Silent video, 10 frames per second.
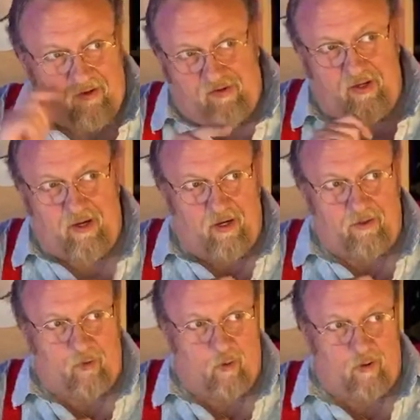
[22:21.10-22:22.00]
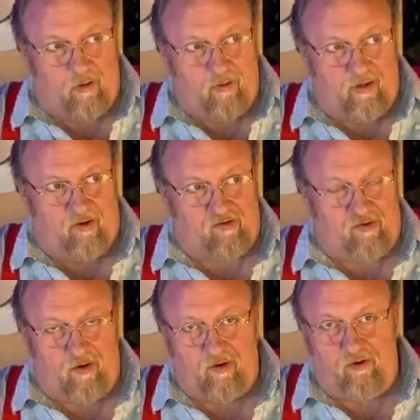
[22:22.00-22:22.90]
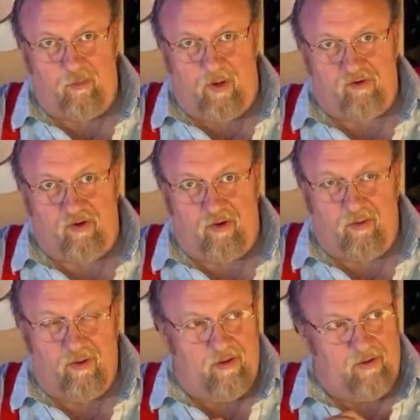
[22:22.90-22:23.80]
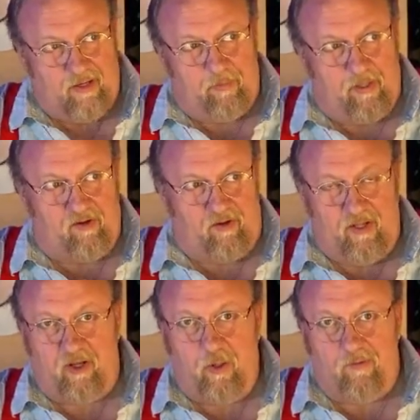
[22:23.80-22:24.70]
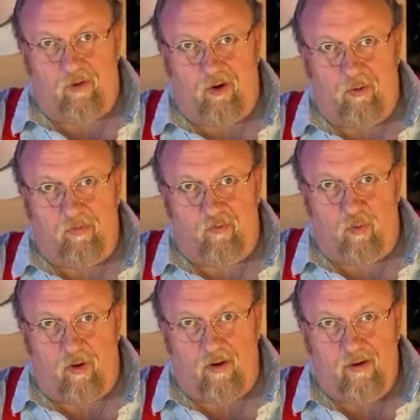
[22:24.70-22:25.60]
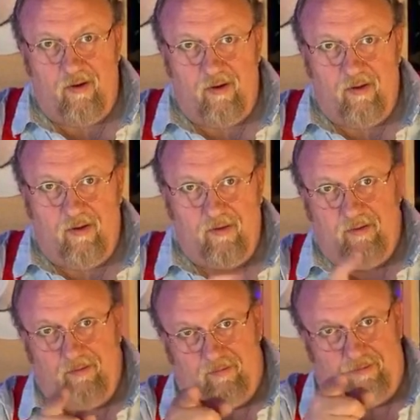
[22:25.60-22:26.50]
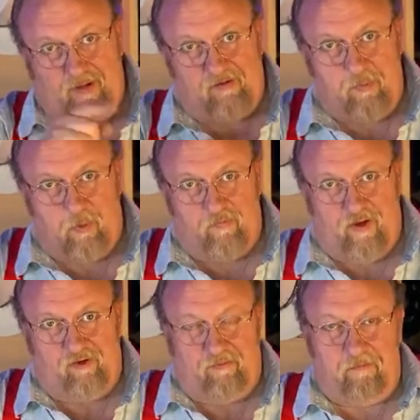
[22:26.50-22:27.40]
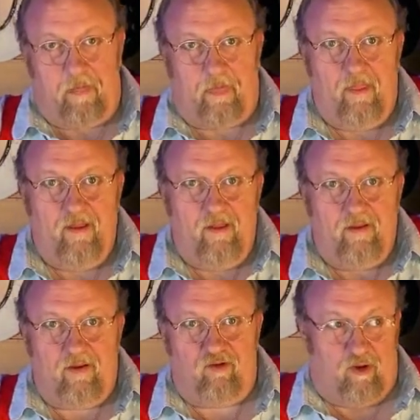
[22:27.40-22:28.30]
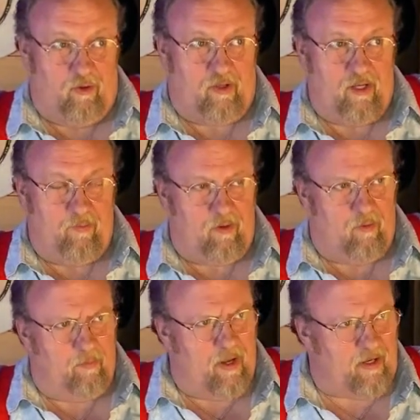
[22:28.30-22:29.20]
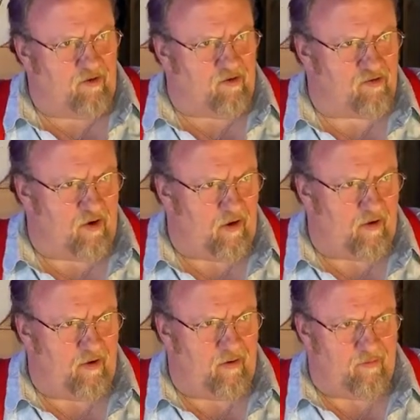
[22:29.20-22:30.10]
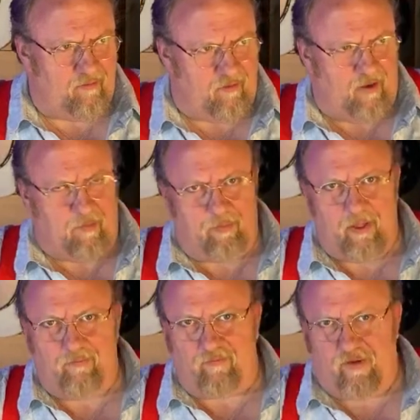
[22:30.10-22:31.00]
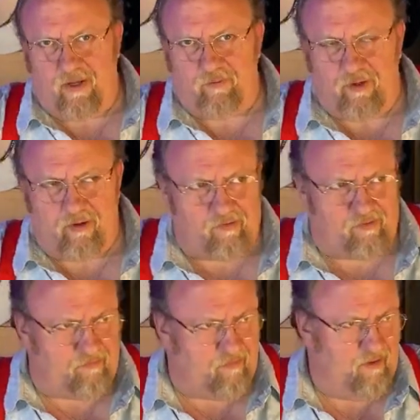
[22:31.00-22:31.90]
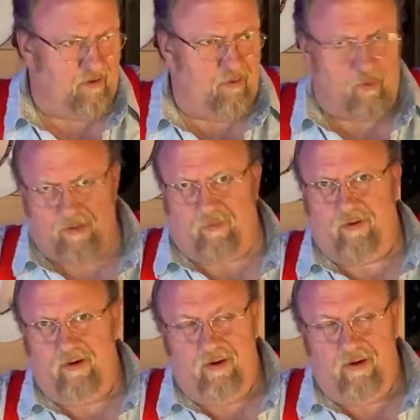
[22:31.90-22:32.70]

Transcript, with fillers: and you see a guy in the corner, and he just started two weeks ago, and he plays a lick you never heard before, that's motivation. Because you look at him and go, man, he just started. I've been playing for five years and whatever.